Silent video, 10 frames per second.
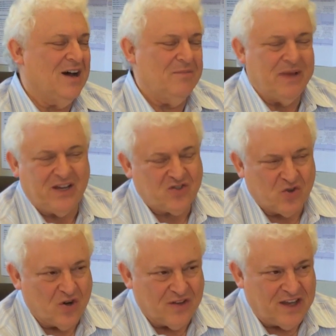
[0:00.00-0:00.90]
make
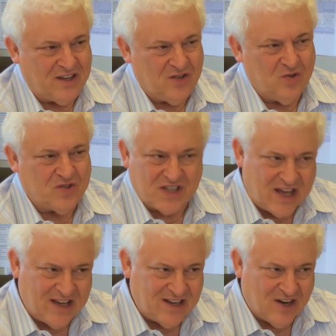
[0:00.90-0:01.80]
sure that you
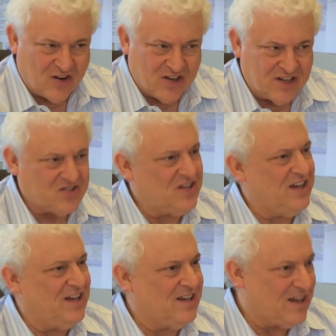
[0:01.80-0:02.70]
stay in air
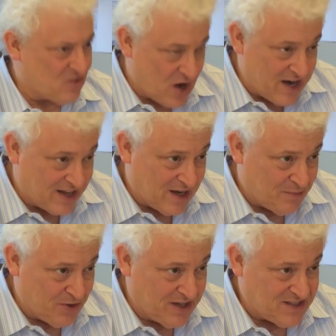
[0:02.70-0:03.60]
conditioning, try to get a
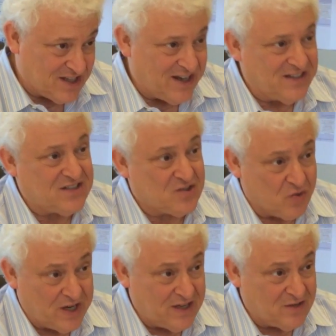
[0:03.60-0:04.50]
place that has
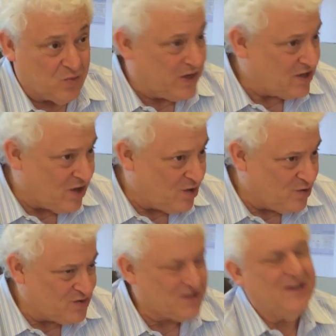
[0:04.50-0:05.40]
screened
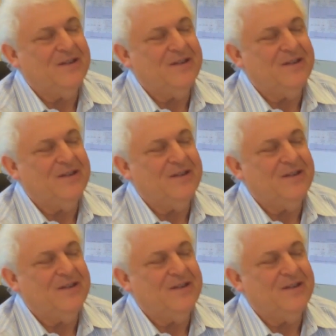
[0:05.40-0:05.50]
windows,